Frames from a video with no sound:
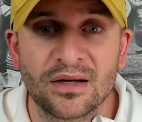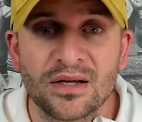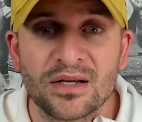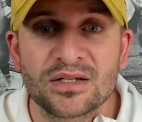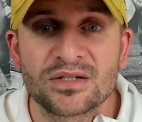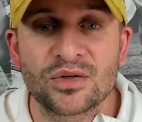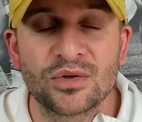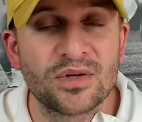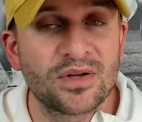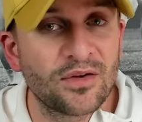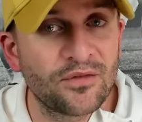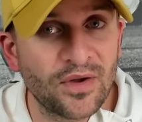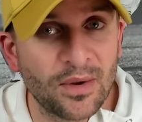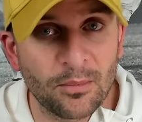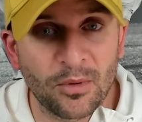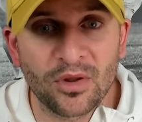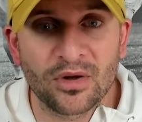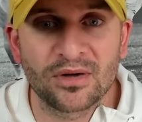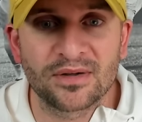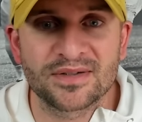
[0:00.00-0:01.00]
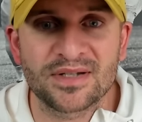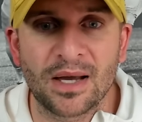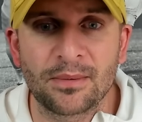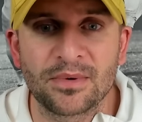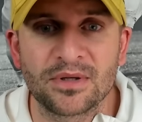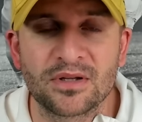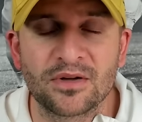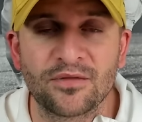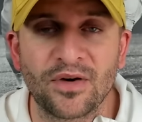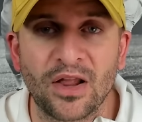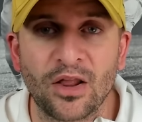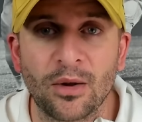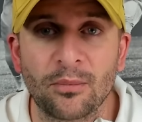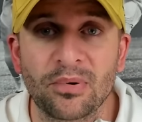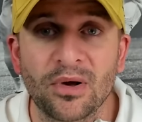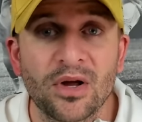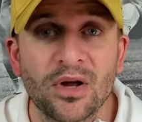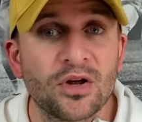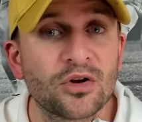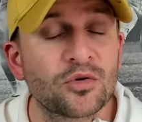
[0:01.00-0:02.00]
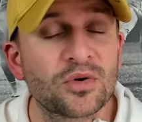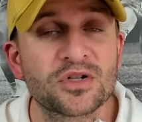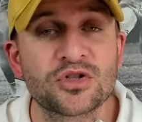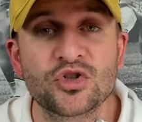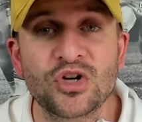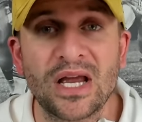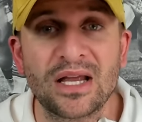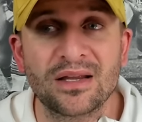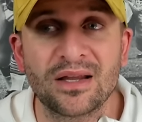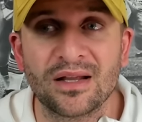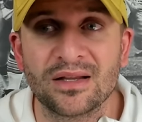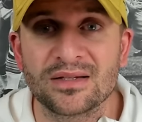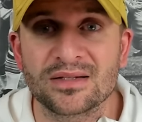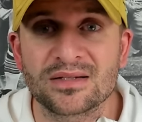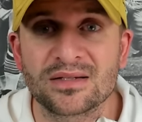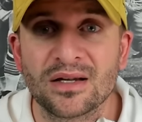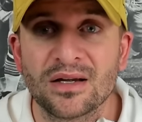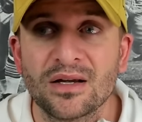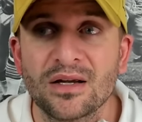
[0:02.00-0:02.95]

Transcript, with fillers: So you give him a little time to develop. Chris Jenkins,